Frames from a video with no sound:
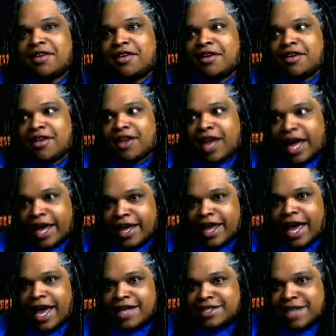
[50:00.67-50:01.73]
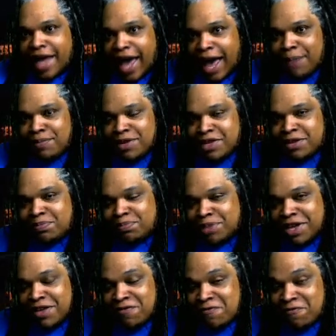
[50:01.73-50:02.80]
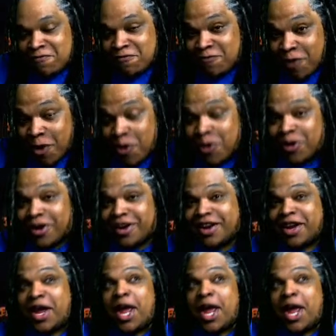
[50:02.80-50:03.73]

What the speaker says: Like has happened before.